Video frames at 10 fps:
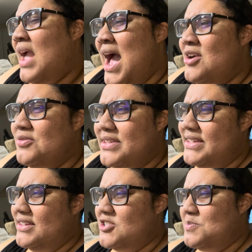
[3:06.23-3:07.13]
I don't think
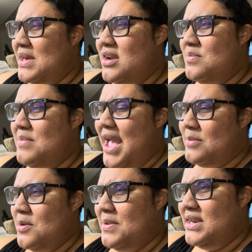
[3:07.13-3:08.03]
there's been a
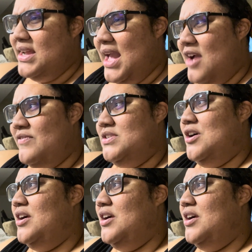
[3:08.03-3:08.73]
magma bending Avatar